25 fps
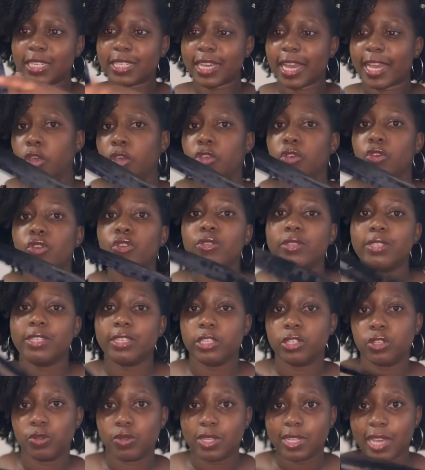tight. You use this
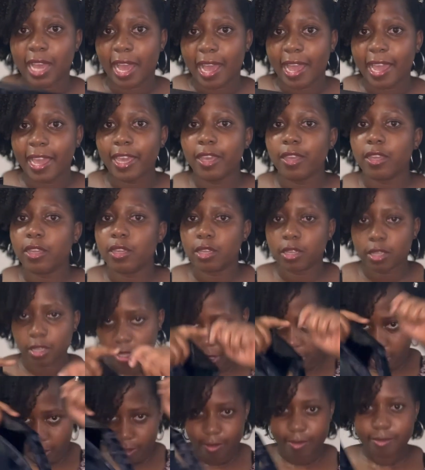to tie,
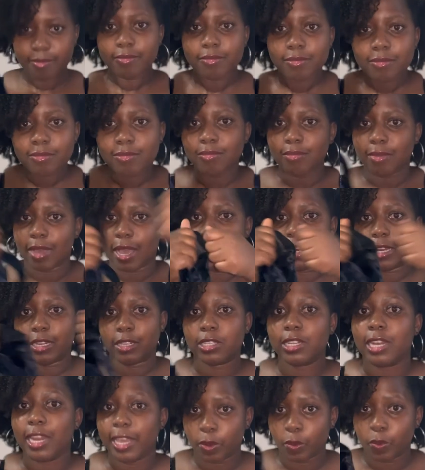and it's
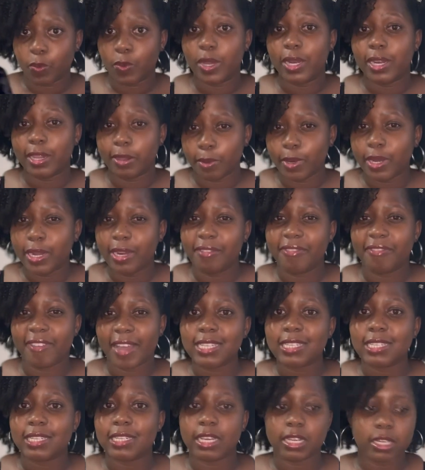like really
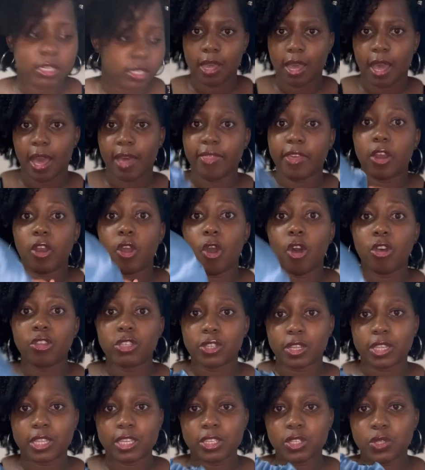fastened. And then also
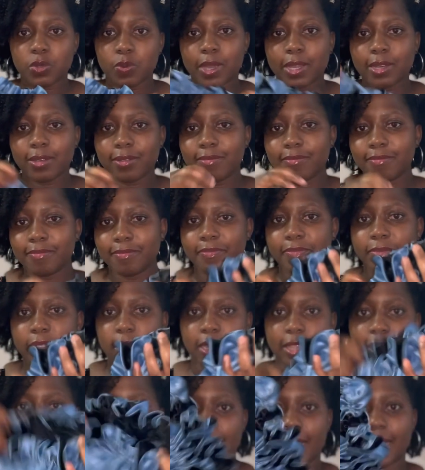this one,
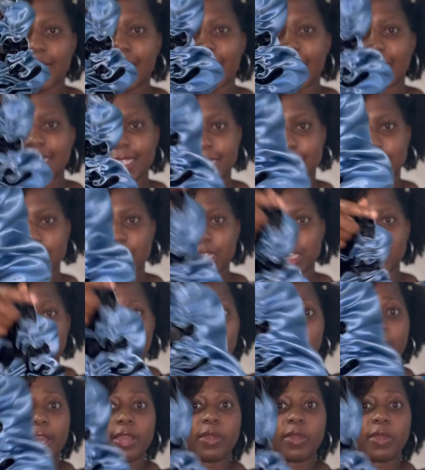the elastic is like